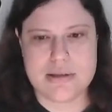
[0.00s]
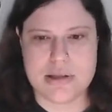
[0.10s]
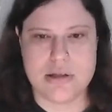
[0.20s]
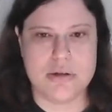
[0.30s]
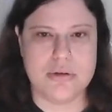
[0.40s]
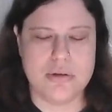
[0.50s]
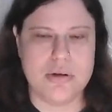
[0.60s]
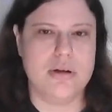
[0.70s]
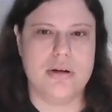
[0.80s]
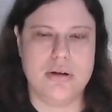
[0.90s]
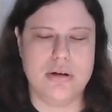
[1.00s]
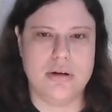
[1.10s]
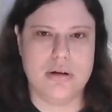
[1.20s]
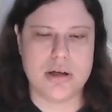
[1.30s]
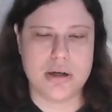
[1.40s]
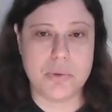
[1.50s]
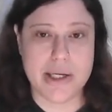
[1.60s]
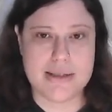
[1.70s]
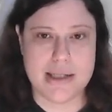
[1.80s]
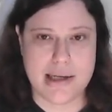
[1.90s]
So a good way
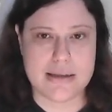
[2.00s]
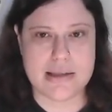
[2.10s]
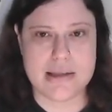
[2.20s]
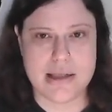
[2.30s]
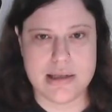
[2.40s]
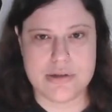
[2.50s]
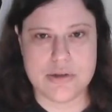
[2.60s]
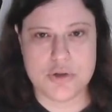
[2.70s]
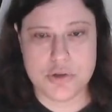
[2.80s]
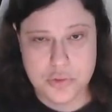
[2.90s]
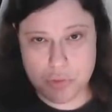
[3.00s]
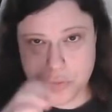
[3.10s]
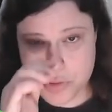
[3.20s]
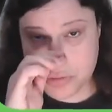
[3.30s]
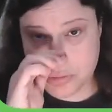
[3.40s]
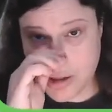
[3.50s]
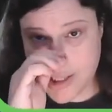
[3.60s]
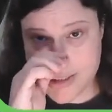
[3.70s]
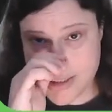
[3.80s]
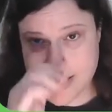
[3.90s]
to test is to
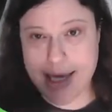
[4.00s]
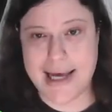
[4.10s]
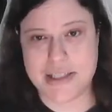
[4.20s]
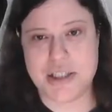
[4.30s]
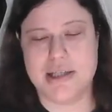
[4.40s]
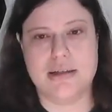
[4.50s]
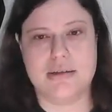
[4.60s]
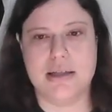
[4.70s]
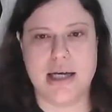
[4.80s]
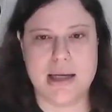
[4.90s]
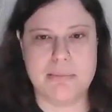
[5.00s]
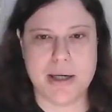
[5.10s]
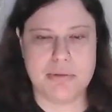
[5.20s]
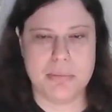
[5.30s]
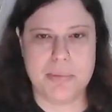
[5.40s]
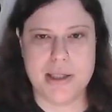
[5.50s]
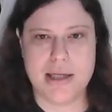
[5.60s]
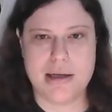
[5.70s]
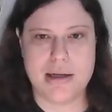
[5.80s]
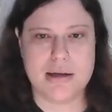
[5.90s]
try to catch it in a lie by
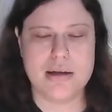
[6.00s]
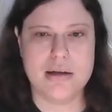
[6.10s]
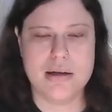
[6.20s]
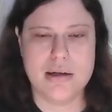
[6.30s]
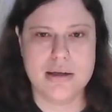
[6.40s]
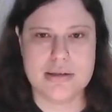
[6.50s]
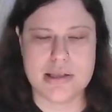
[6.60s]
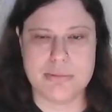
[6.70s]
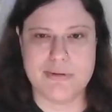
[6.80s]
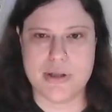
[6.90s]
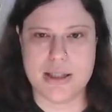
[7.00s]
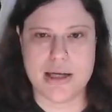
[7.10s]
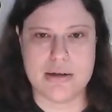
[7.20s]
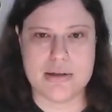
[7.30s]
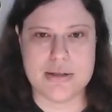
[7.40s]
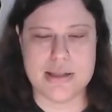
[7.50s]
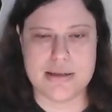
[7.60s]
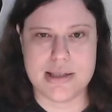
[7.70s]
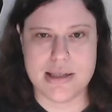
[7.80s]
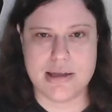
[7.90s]
repeating some of the letters and
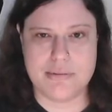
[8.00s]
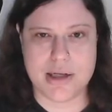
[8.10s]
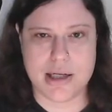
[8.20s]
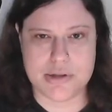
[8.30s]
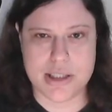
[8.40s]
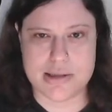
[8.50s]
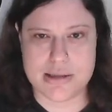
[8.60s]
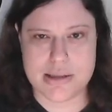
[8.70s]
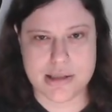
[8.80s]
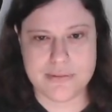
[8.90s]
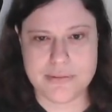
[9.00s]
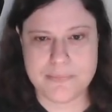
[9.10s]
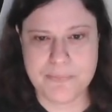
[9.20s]
seeing if it contradicts itself.